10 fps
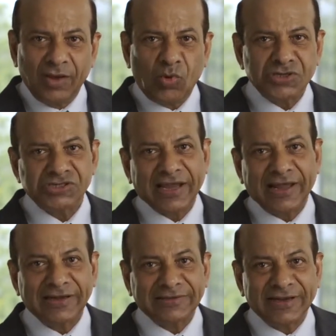Once I
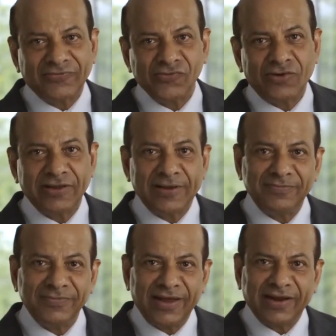collected a few of
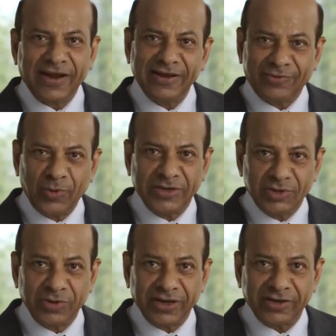them, I kind of quit
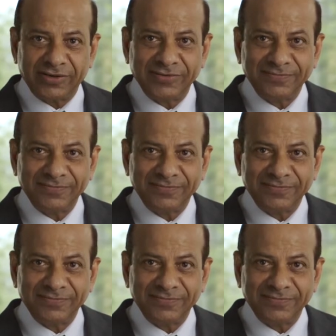doing it.